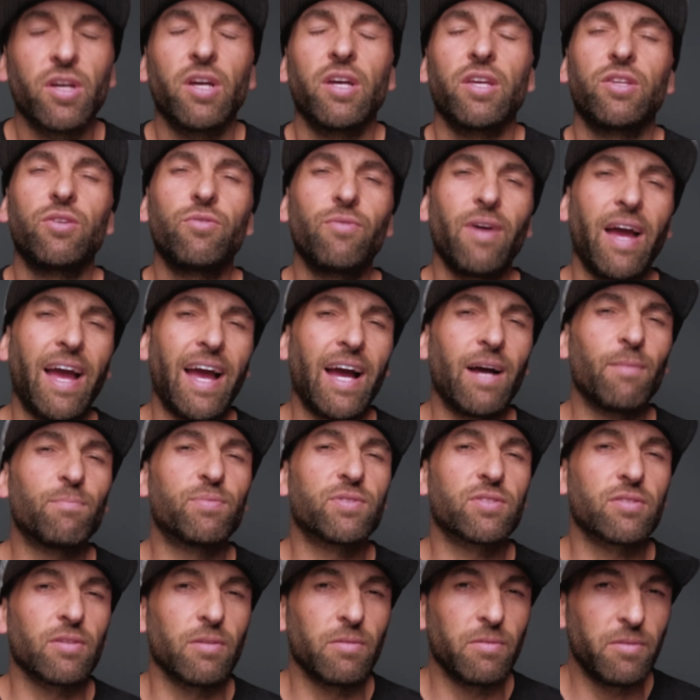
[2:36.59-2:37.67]
you
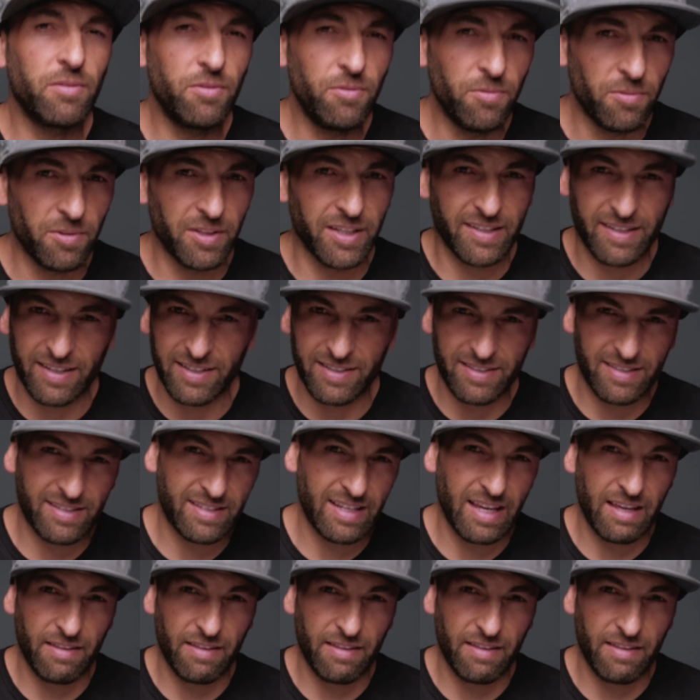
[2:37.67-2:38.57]
absolutely can say